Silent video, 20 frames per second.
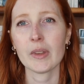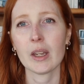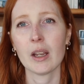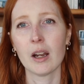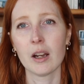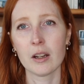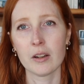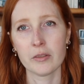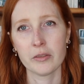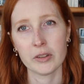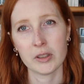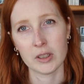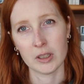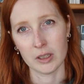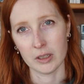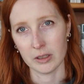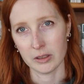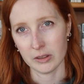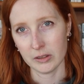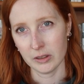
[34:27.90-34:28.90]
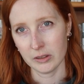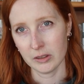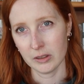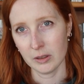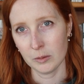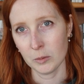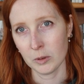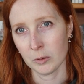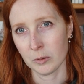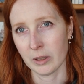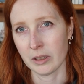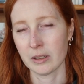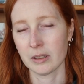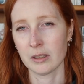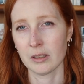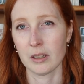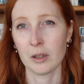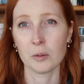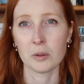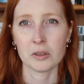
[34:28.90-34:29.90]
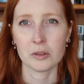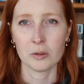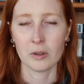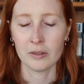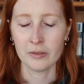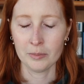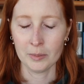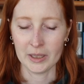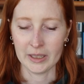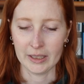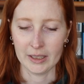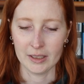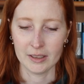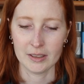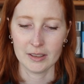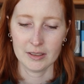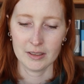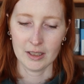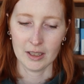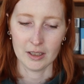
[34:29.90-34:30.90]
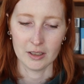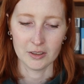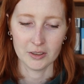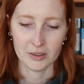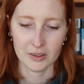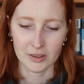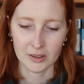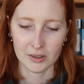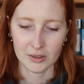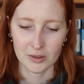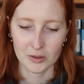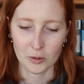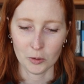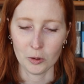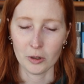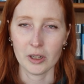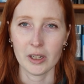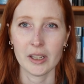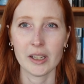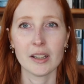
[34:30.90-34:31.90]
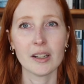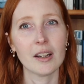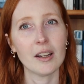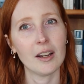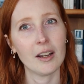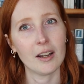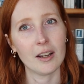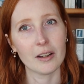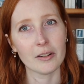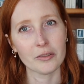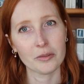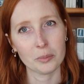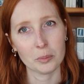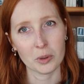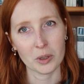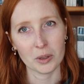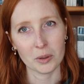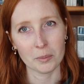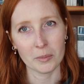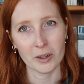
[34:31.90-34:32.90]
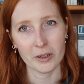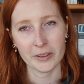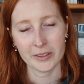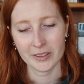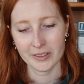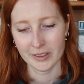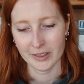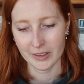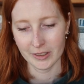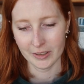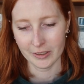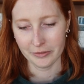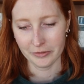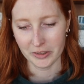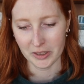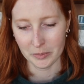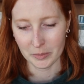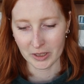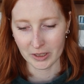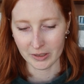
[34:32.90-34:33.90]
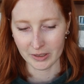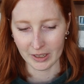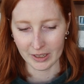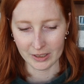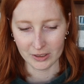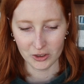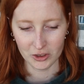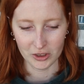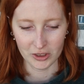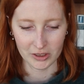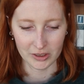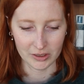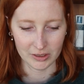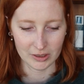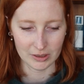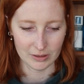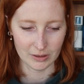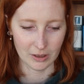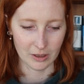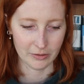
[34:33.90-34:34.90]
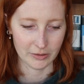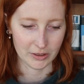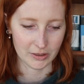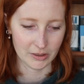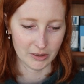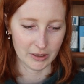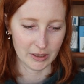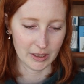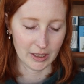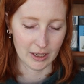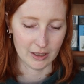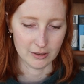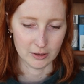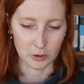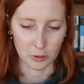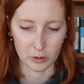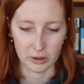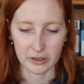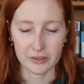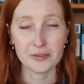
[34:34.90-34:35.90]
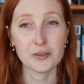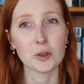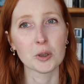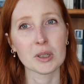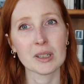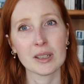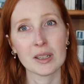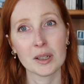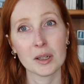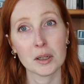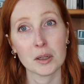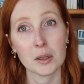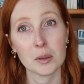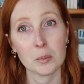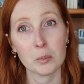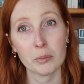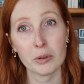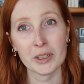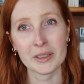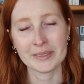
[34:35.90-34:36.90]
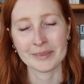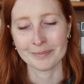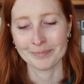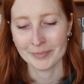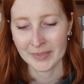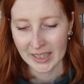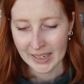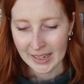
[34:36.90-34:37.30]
of the 6 that were written, there were 12 planned, tells the story of Britomart. the female knight. She's obviously an allegory for Britain.